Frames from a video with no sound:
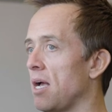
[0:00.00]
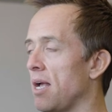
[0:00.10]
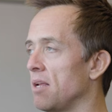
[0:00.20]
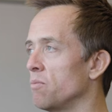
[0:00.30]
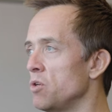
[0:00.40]

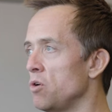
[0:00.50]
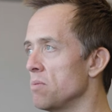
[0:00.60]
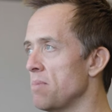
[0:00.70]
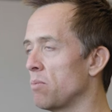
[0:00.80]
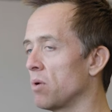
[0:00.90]
And we knew
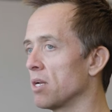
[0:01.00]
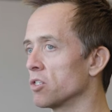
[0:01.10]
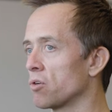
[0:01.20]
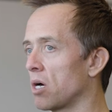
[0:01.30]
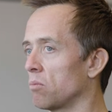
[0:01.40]
the men were going
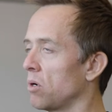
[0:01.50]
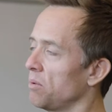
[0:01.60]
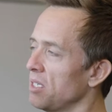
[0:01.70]
to struggle. Well,